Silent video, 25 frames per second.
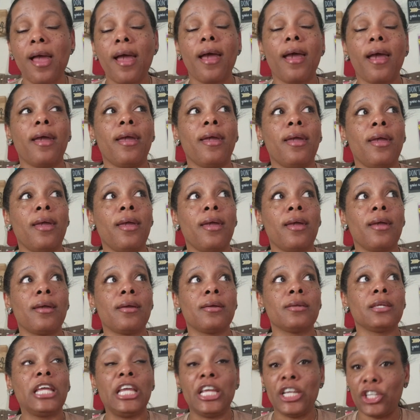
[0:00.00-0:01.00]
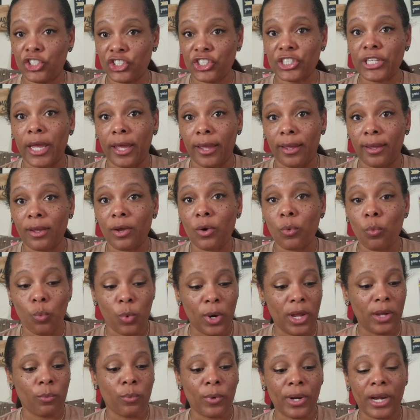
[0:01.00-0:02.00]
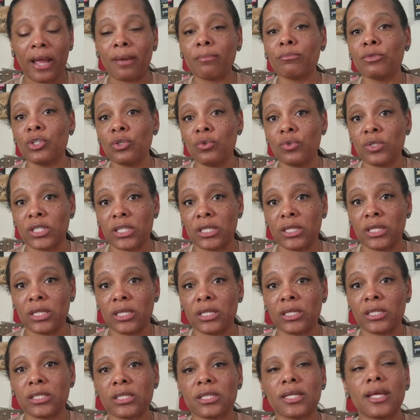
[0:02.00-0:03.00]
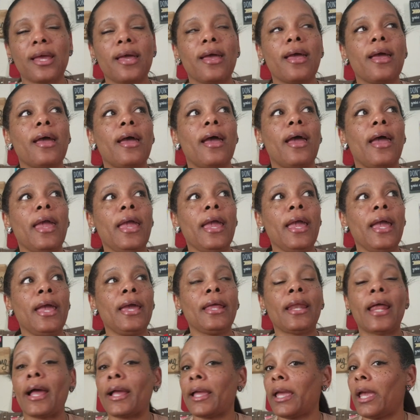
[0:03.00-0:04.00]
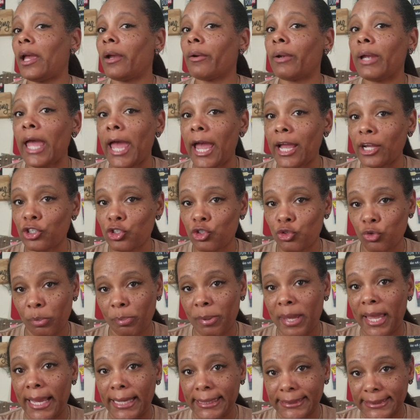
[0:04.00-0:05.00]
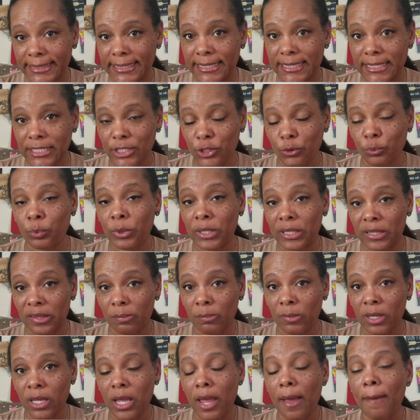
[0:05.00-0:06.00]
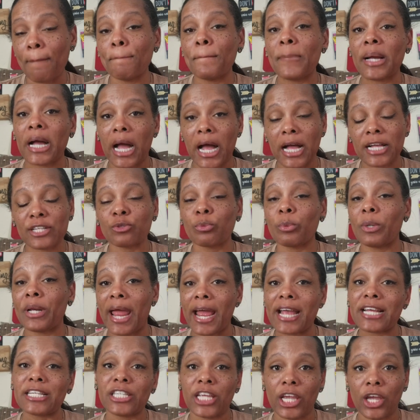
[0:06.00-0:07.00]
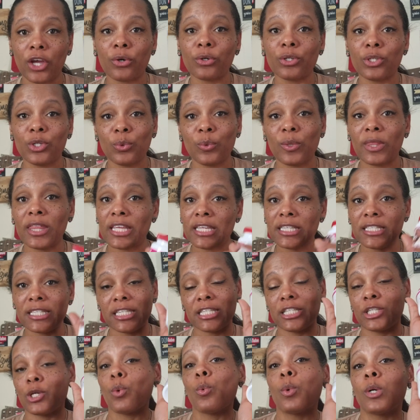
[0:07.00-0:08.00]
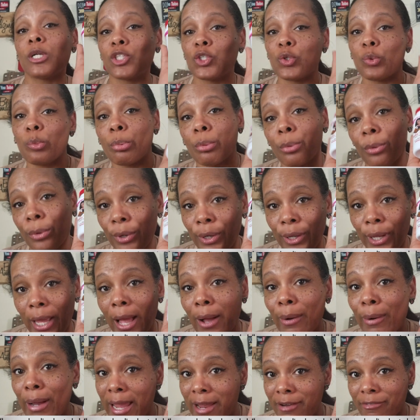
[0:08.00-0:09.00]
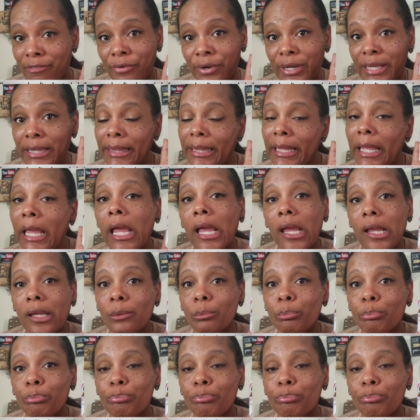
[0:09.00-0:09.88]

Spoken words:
and each day when I'm using this. And I carry extra panties with me, because when I tell you this is going to bring out everything,